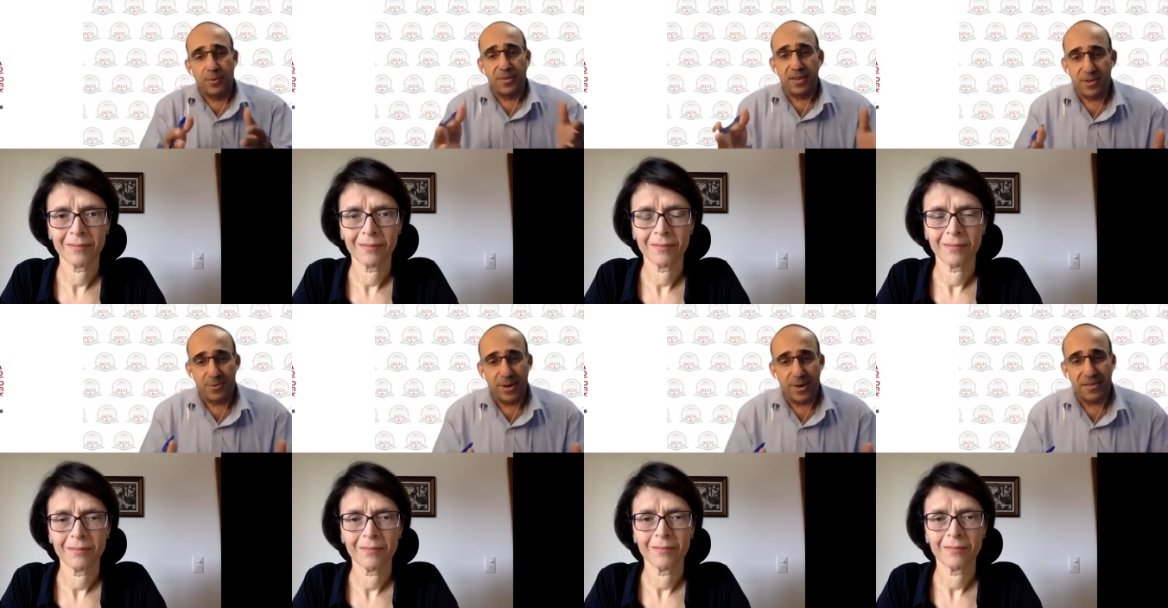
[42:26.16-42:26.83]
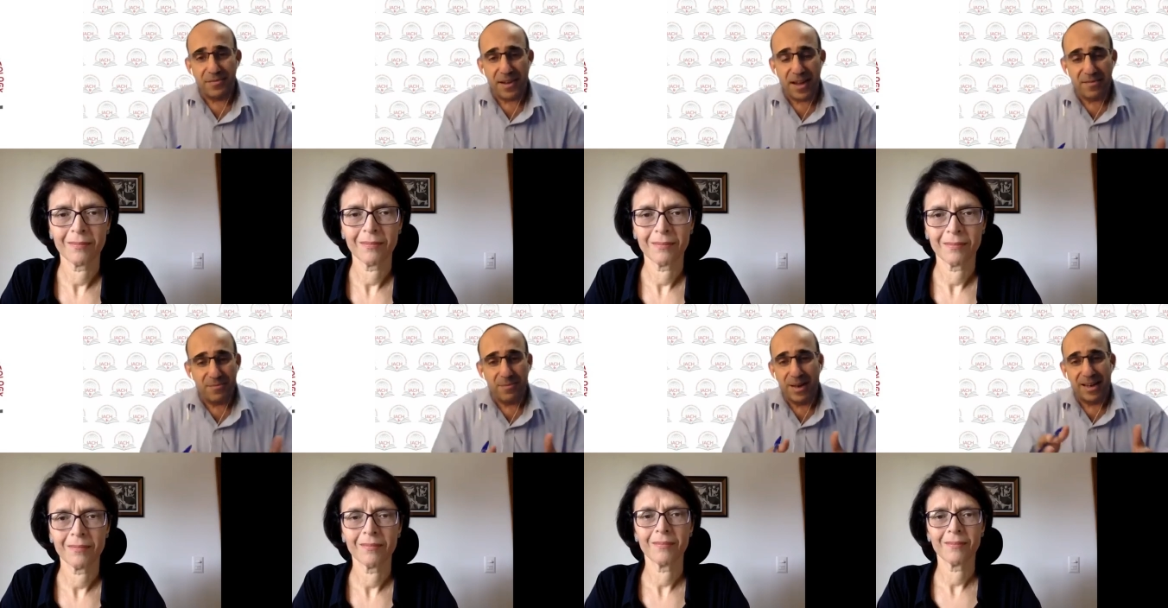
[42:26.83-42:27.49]
Speaker 1: with this
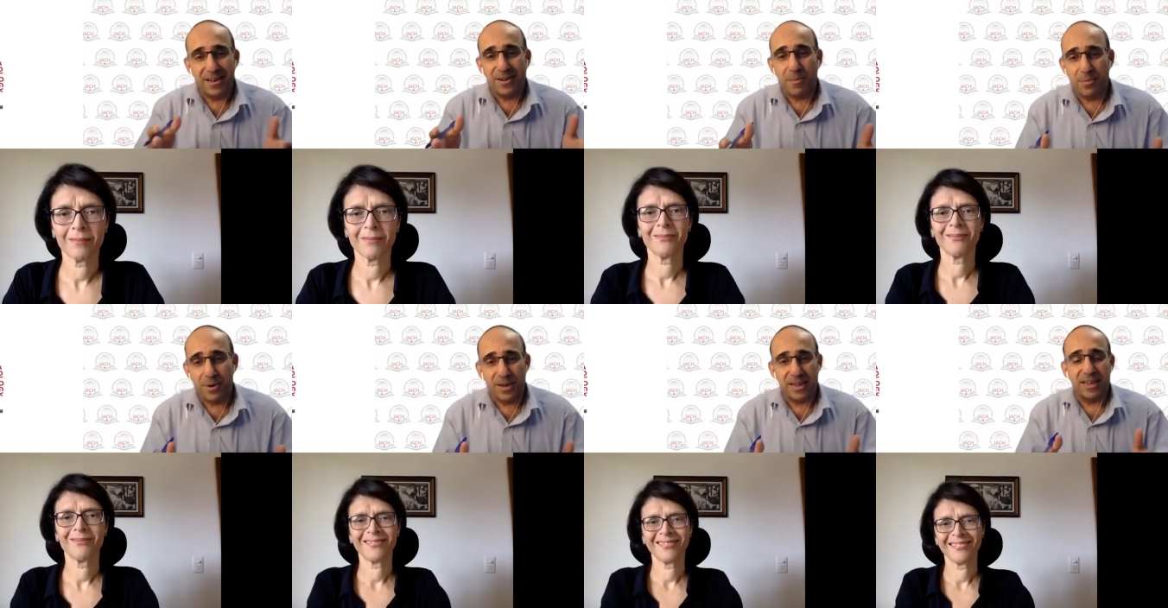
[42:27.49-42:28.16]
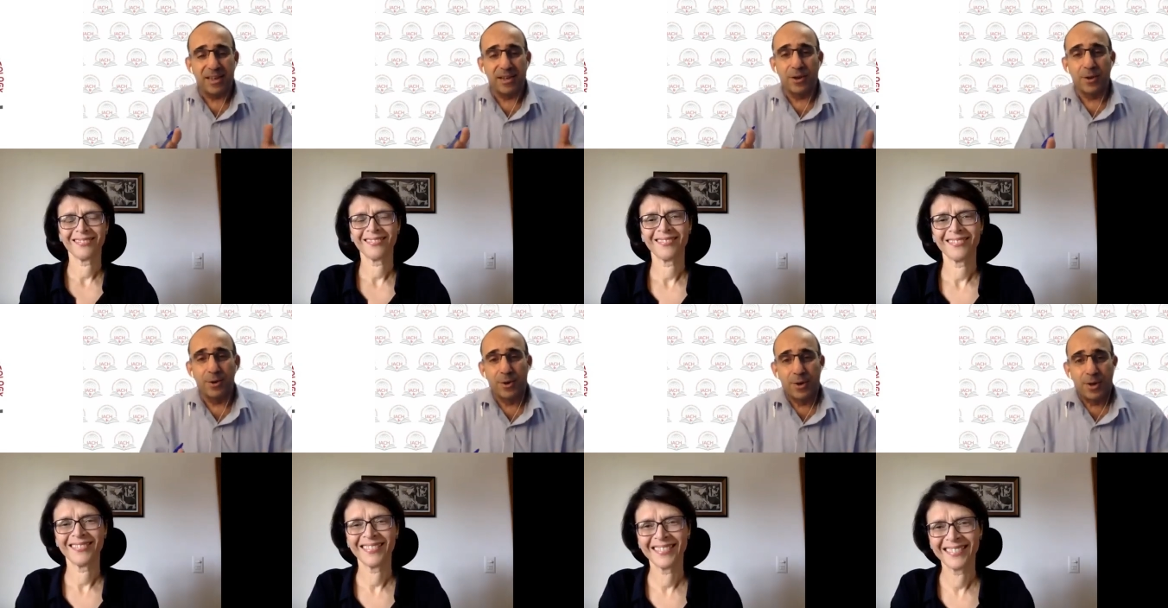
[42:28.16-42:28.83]
25 milligram per
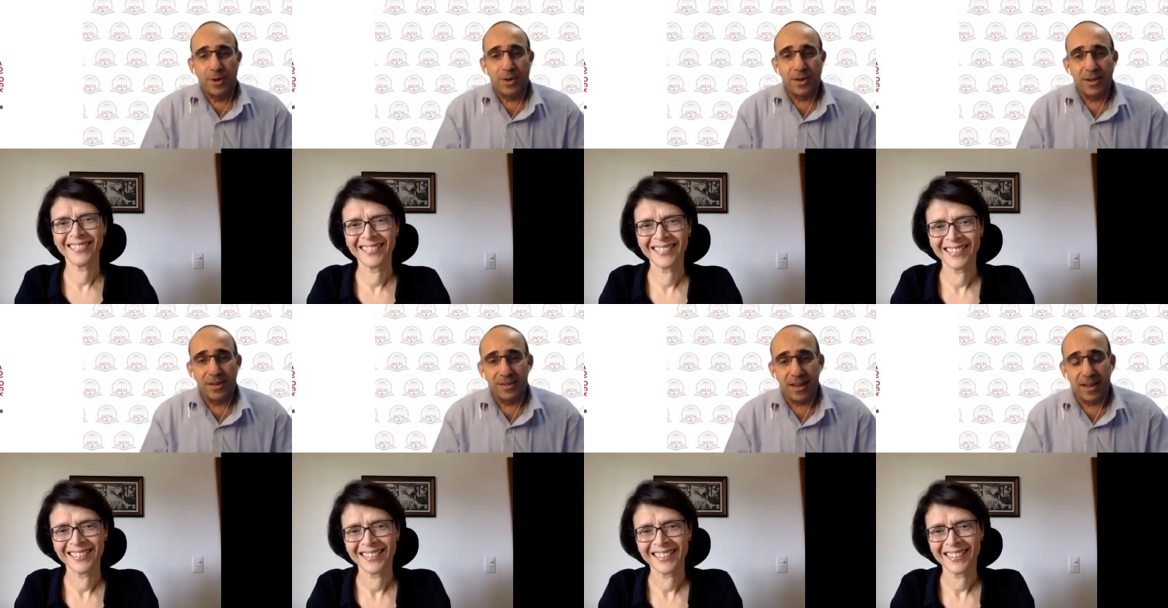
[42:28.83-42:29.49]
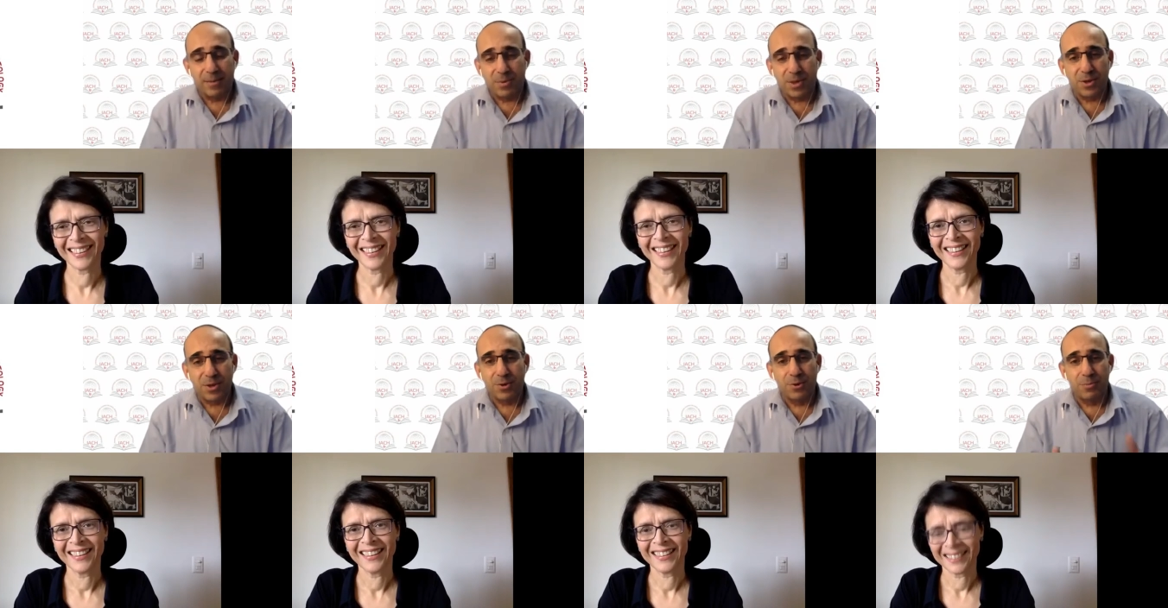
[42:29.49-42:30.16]
kilo uh, times
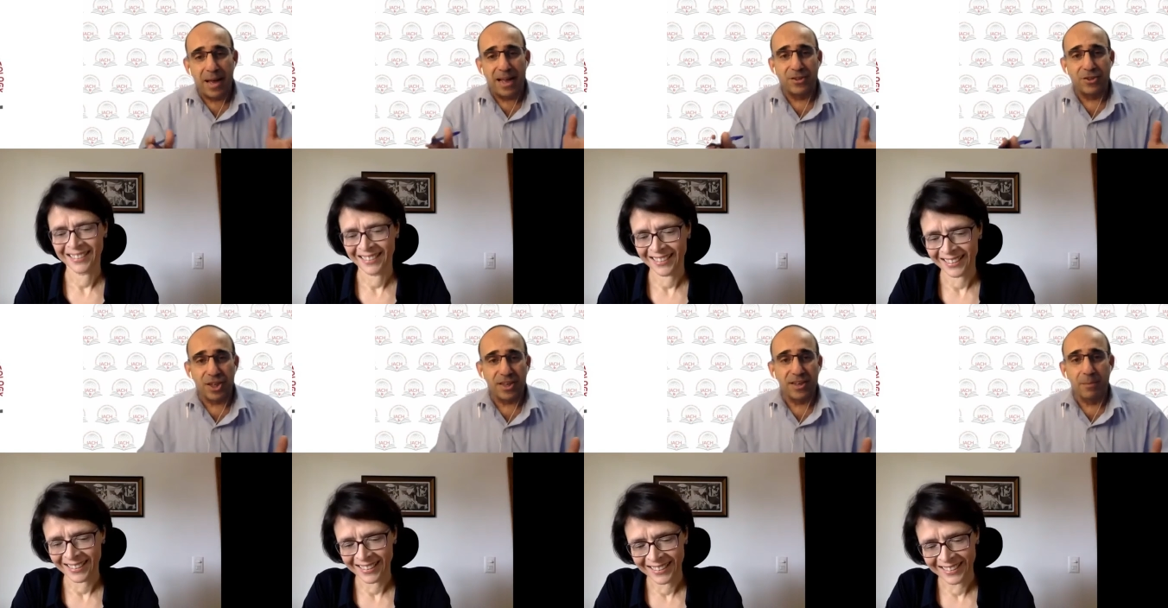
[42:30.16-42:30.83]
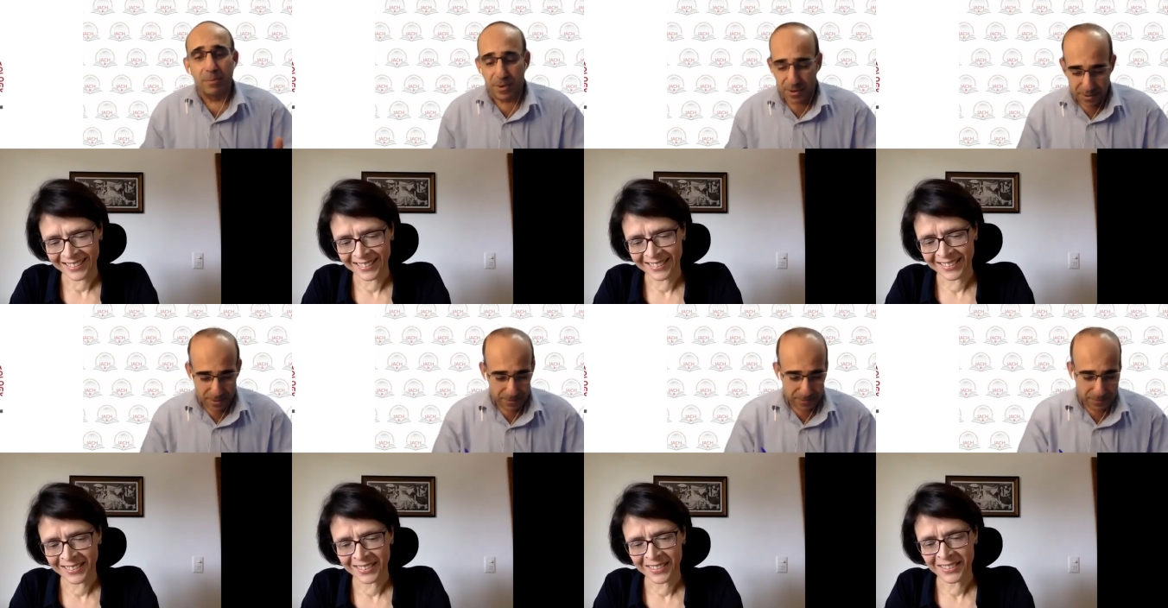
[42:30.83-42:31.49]
two magic number?
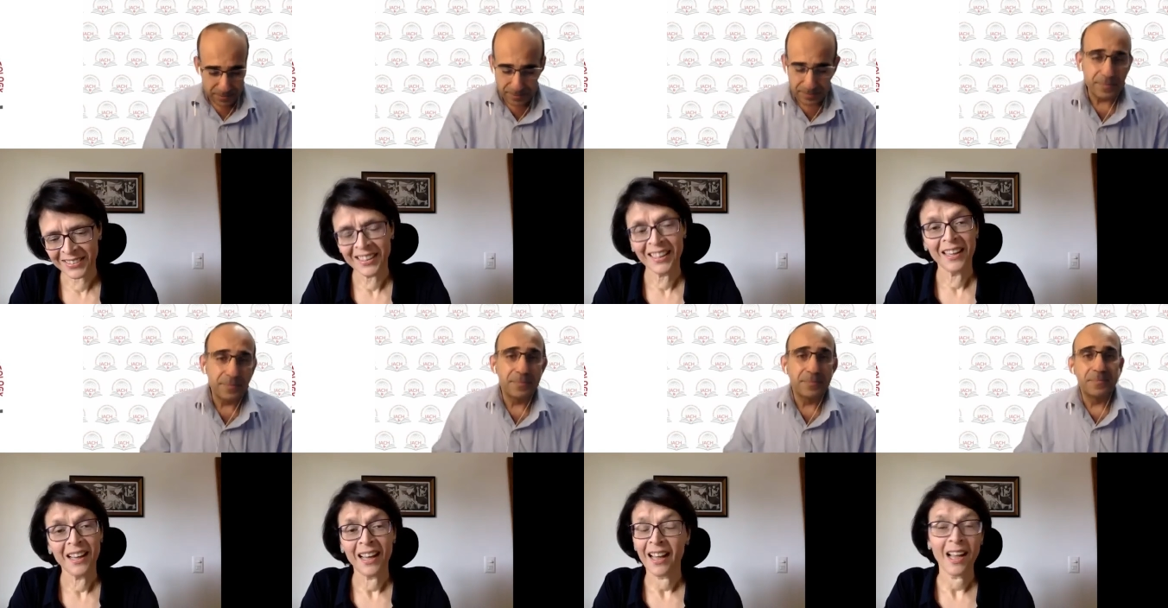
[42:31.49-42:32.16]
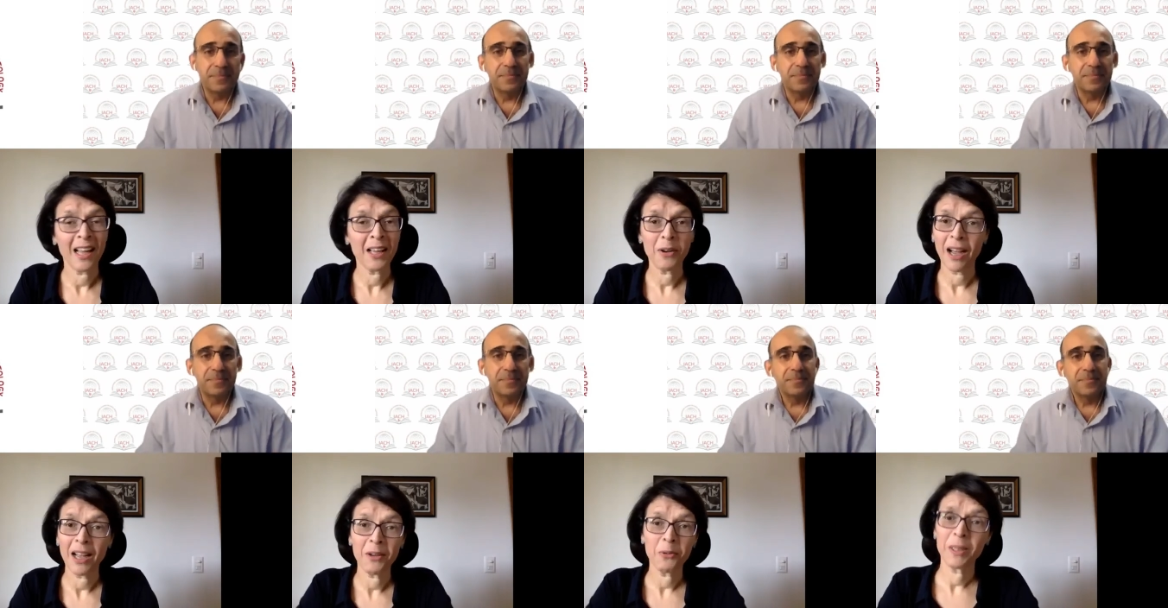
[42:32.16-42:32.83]
Speaker 2: I,
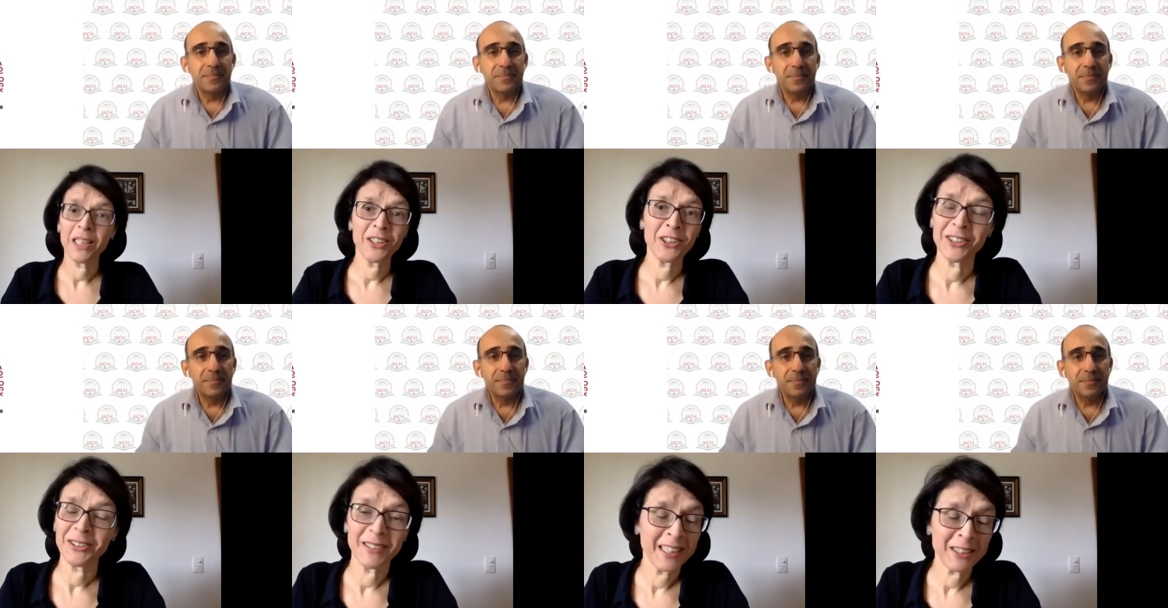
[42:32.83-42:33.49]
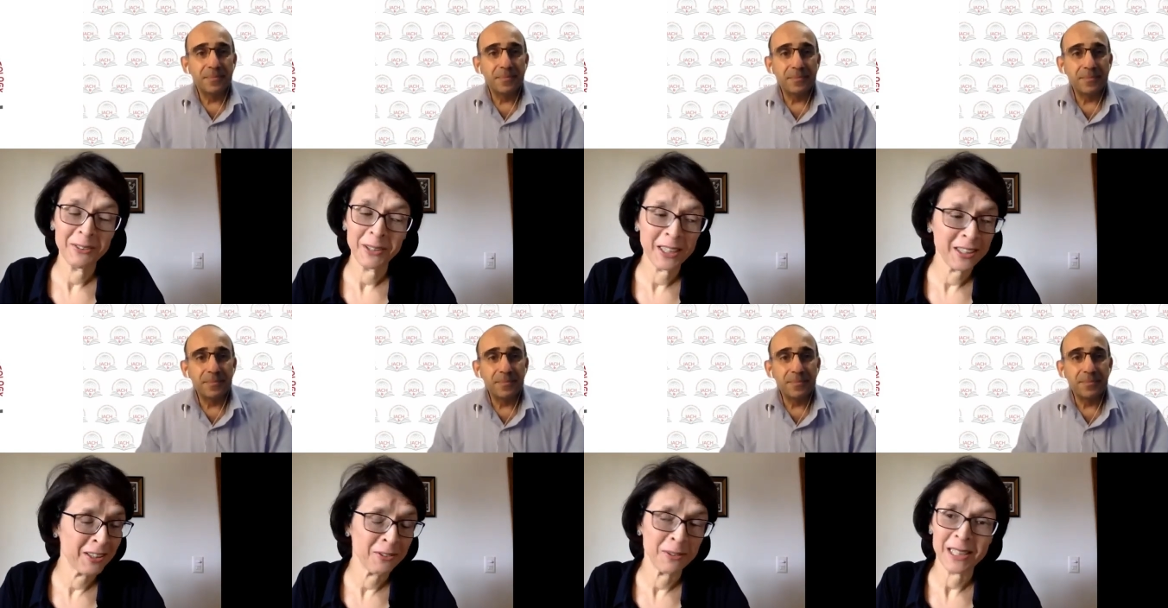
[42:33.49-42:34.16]
I wish I wish
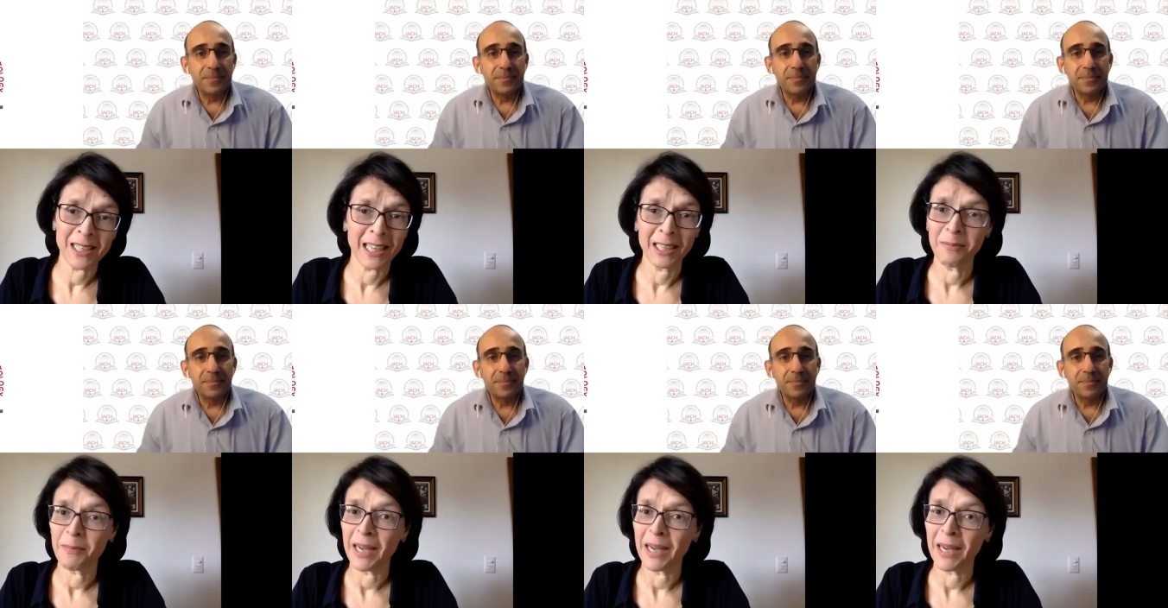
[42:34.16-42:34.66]
it was like